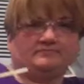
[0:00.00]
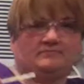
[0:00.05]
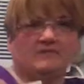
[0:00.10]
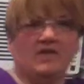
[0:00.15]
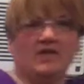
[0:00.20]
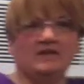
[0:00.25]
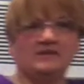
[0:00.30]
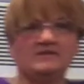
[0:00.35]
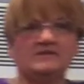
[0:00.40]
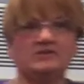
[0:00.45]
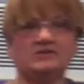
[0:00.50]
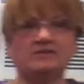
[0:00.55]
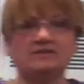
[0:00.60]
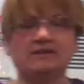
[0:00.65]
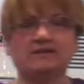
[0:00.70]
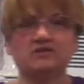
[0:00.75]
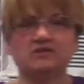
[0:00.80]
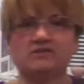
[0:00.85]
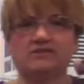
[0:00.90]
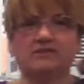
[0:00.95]
And so it's
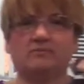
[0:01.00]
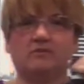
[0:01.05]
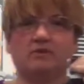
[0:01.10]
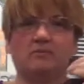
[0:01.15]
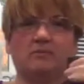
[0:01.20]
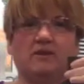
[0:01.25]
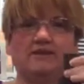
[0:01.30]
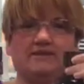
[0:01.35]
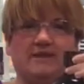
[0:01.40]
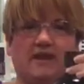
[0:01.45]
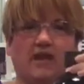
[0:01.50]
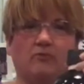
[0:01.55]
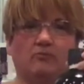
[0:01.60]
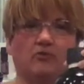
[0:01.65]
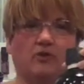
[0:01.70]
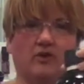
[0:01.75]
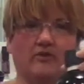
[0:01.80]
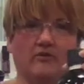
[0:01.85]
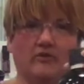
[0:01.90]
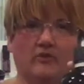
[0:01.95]
actually something my dad
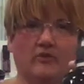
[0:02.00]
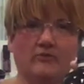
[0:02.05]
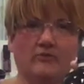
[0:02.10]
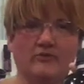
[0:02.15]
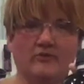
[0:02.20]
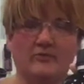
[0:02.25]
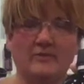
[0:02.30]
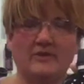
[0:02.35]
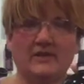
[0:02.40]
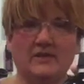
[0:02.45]
brought home from